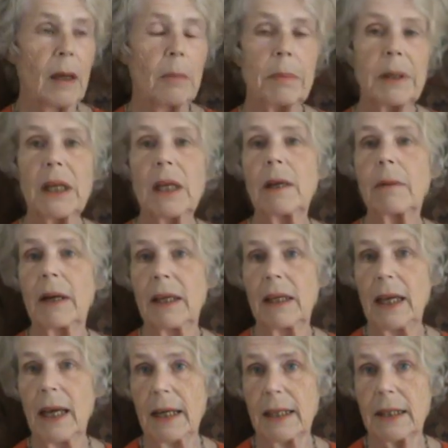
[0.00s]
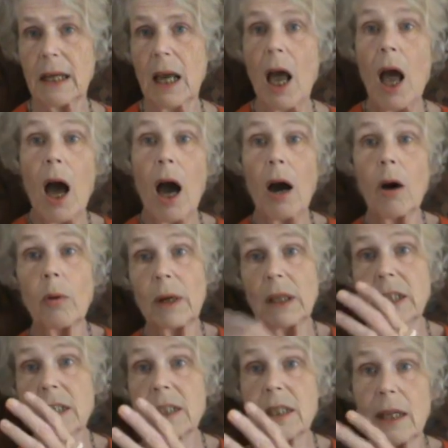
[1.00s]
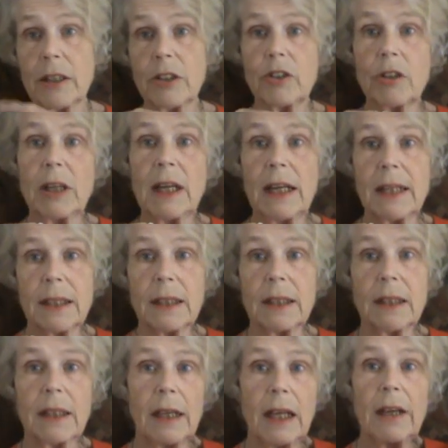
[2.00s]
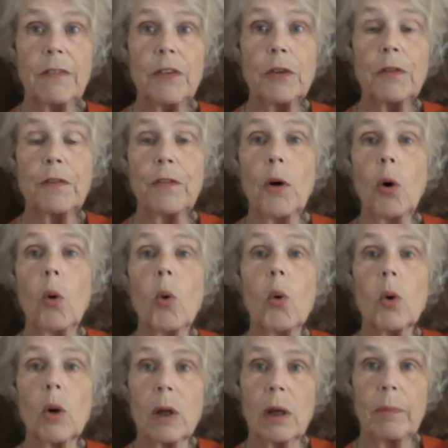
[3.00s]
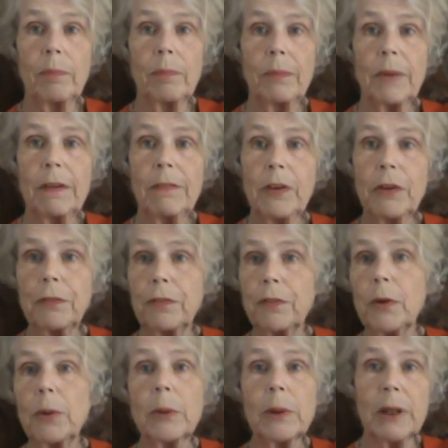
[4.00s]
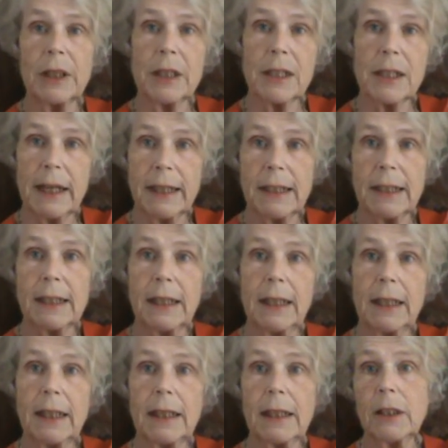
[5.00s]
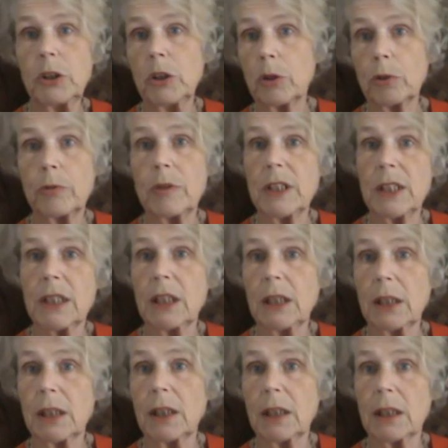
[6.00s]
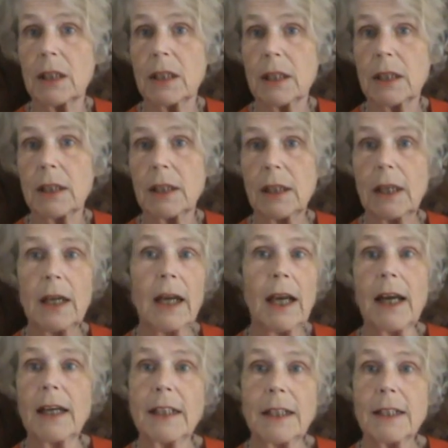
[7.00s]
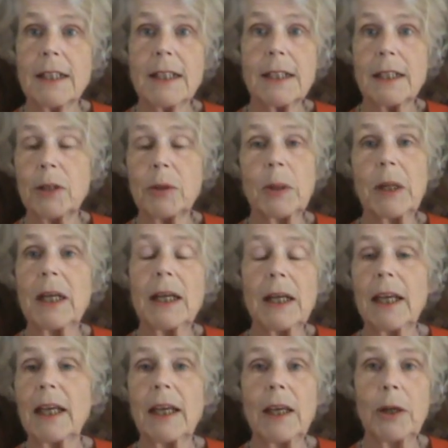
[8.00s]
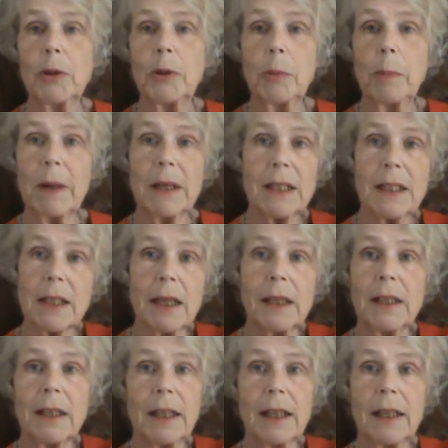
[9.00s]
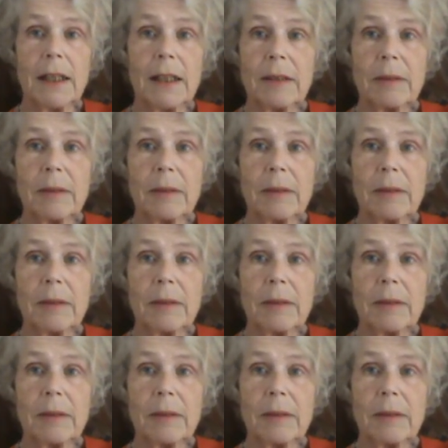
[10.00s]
But anyway, yes. Oh, and a solitary lesson. If you fall on a Saturday and your wrist hurts and it's still killing you by Sunday